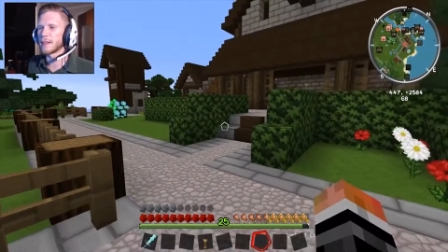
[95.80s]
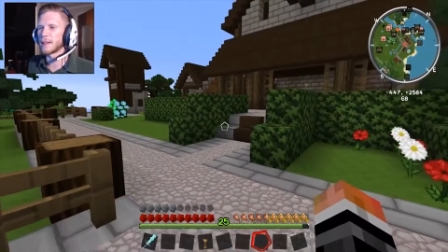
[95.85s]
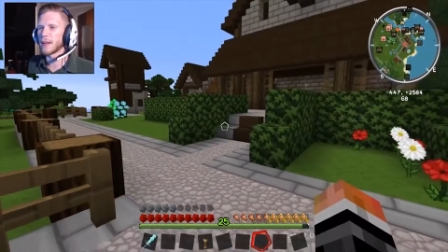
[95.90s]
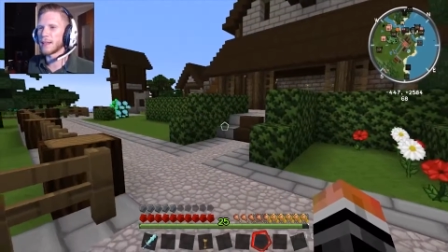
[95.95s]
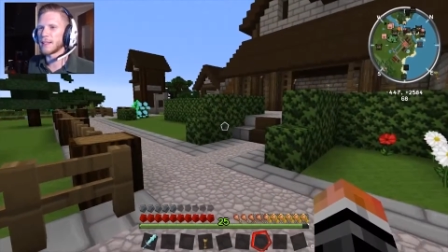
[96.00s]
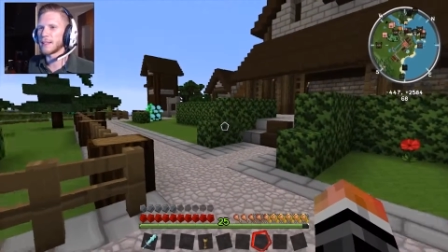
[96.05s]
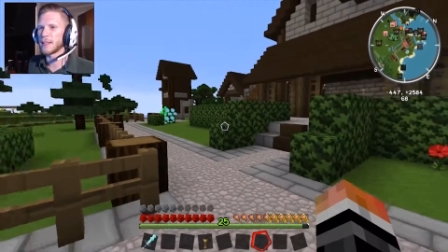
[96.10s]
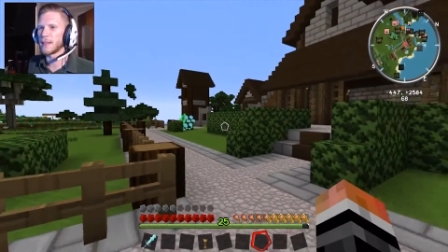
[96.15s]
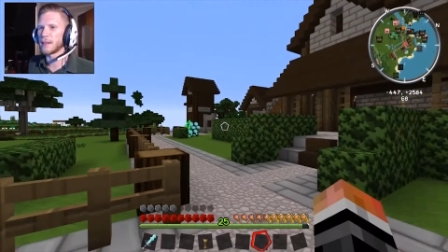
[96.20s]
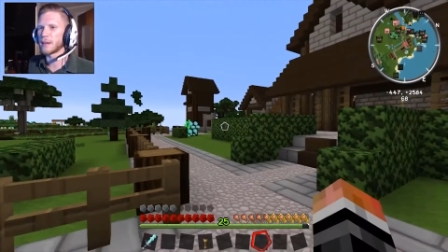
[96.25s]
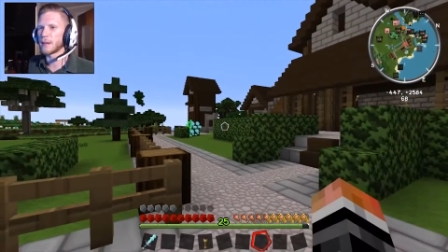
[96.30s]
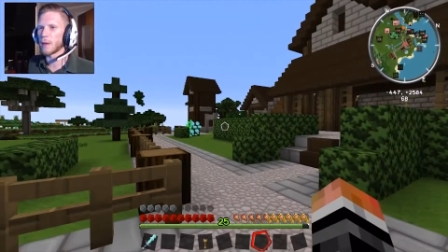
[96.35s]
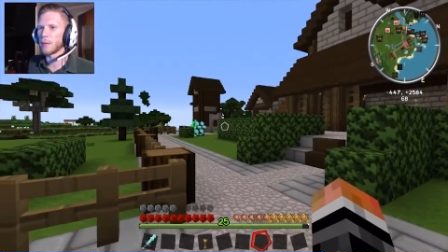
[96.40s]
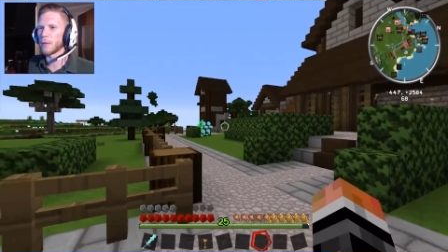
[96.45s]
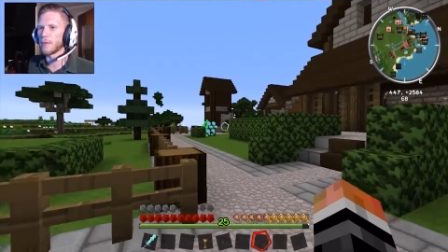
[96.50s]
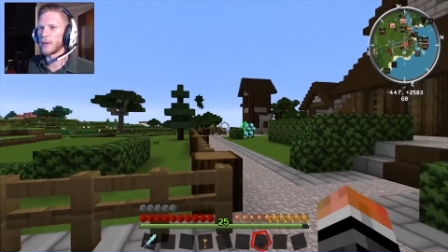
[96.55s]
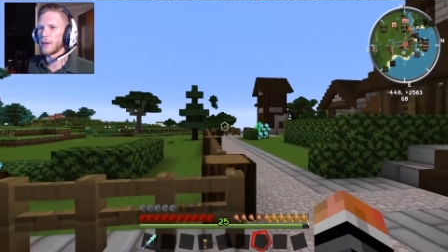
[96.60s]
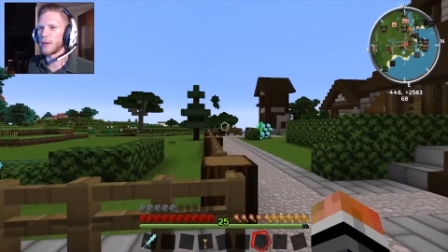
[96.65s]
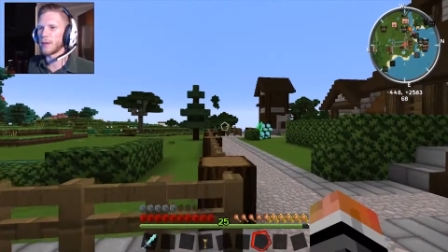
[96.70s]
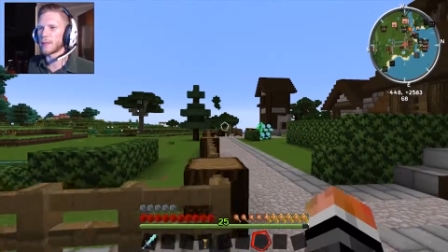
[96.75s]
I said in a couple
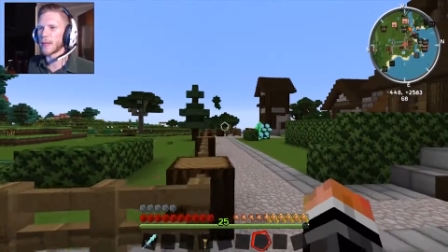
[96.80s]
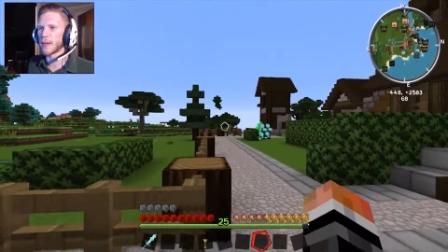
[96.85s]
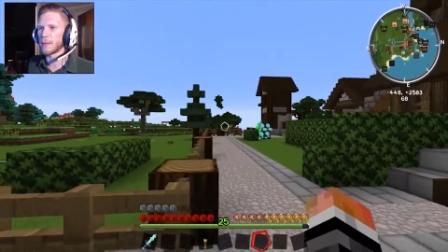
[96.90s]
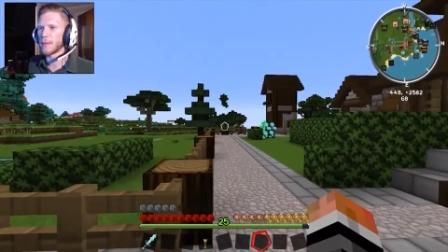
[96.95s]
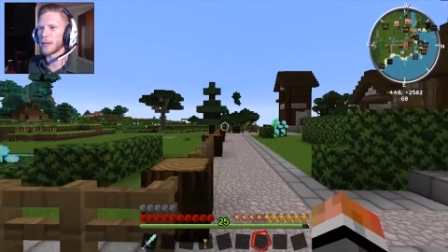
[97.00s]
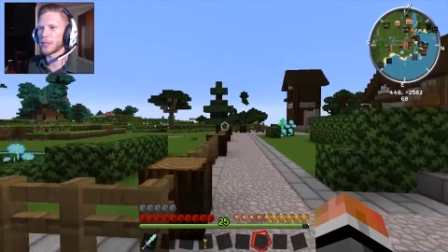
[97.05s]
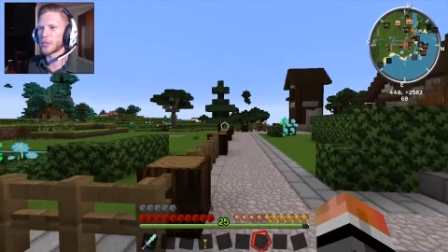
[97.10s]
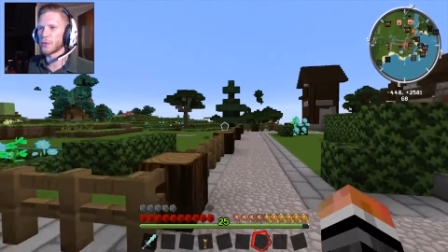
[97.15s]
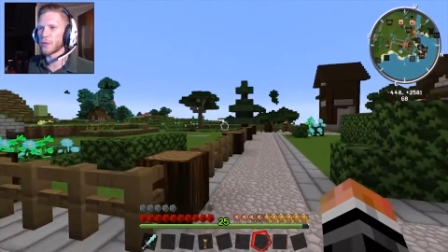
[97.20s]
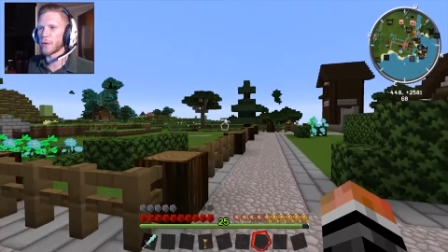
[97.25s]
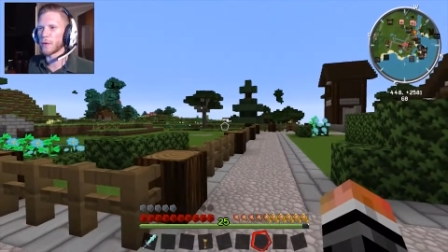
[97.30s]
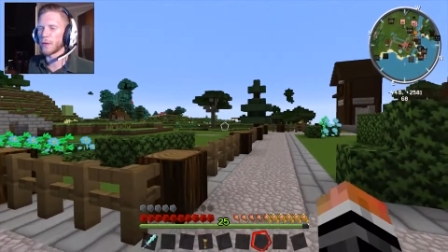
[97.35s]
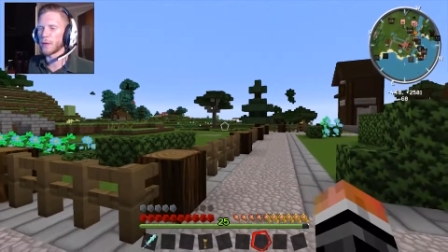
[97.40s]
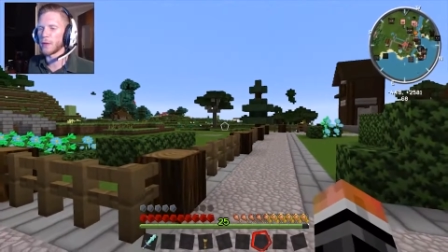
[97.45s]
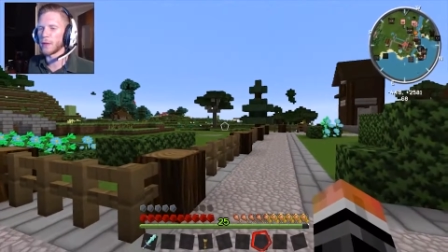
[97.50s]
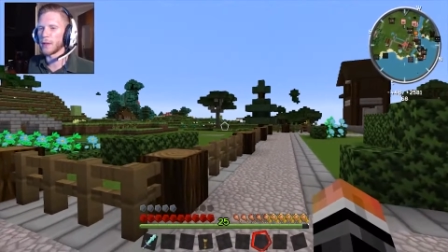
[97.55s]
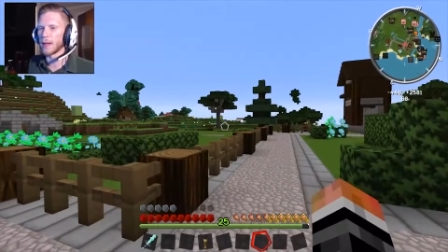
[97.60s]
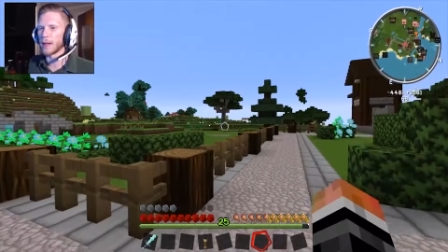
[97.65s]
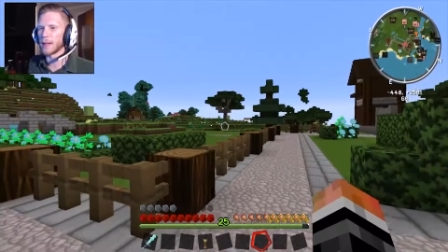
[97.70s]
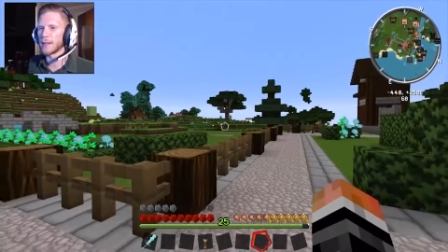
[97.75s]
videos, I'm not sure if I
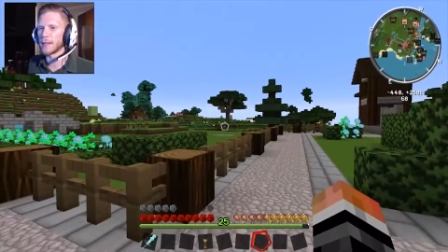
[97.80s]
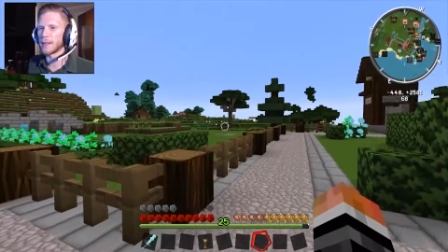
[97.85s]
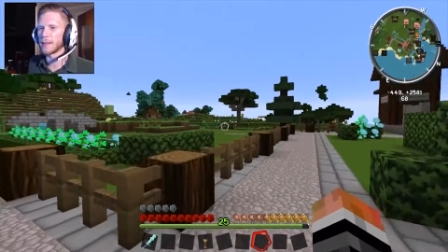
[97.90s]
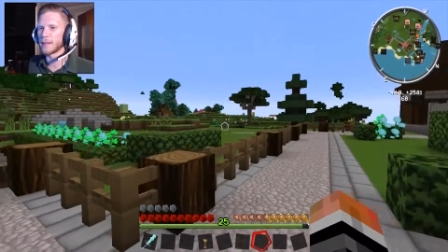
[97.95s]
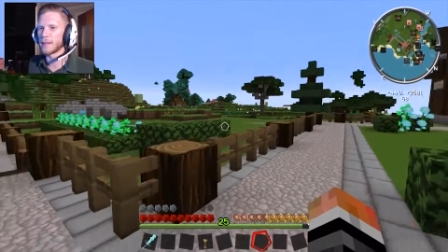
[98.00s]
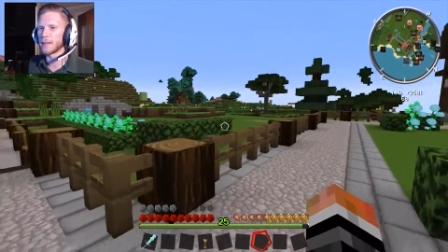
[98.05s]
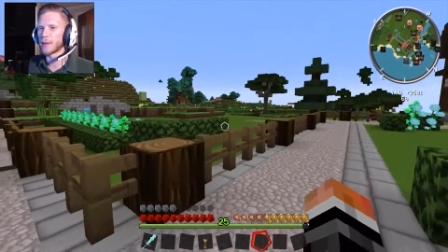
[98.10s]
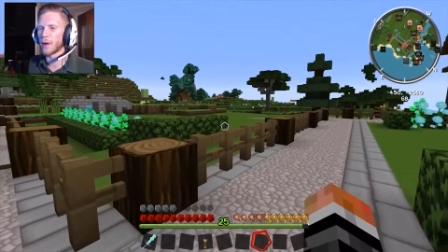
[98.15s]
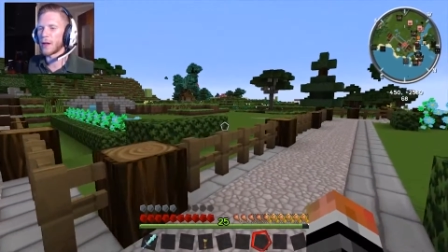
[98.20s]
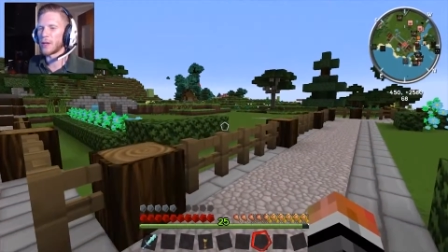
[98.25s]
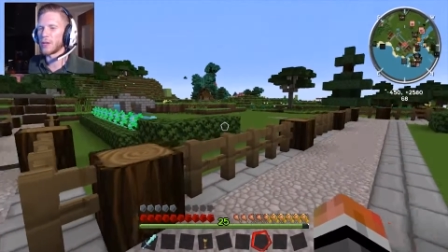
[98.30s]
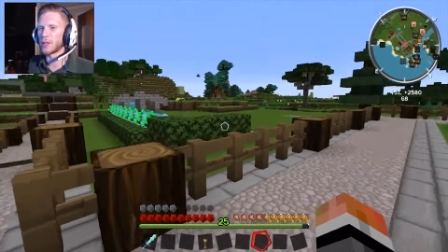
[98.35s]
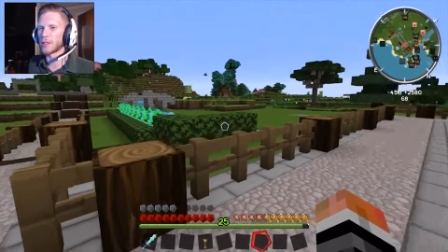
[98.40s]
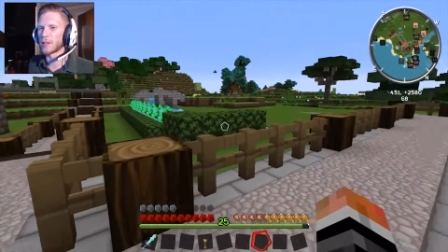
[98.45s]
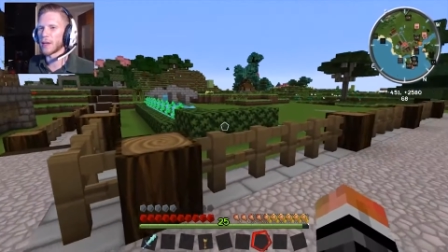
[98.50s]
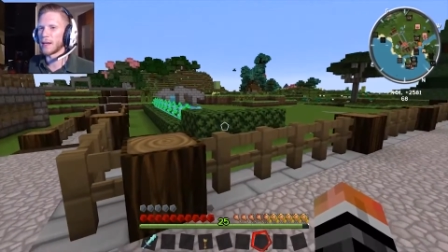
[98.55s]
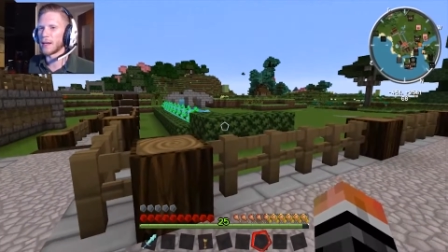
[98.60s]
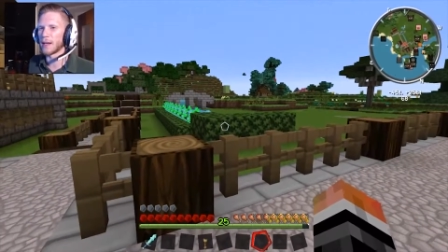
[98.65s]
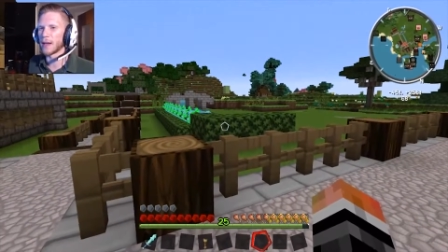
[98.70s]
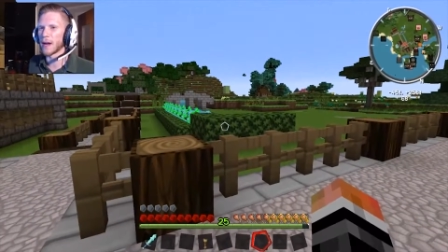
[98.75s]
really liked it, so I just
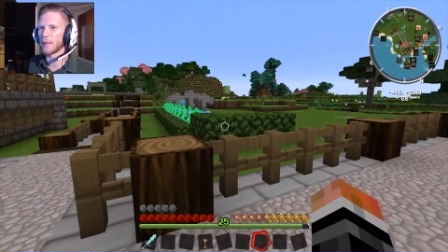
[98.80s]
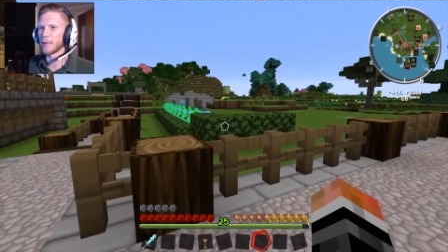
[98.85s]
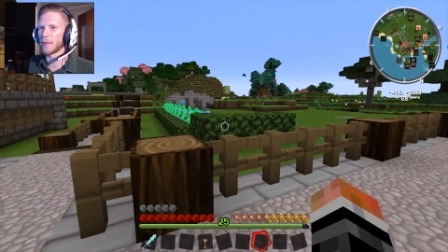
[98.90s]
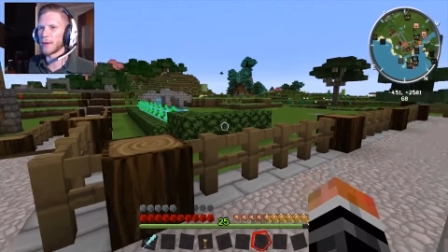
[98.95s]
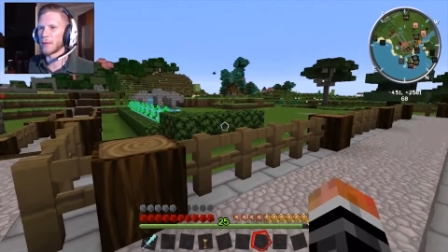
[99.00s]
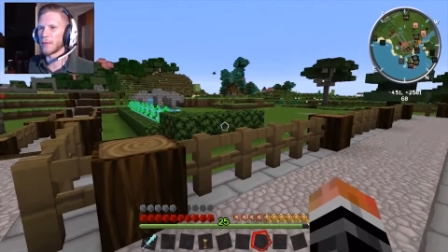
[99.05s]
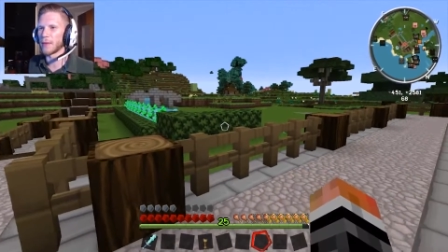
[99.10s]
kind of got rid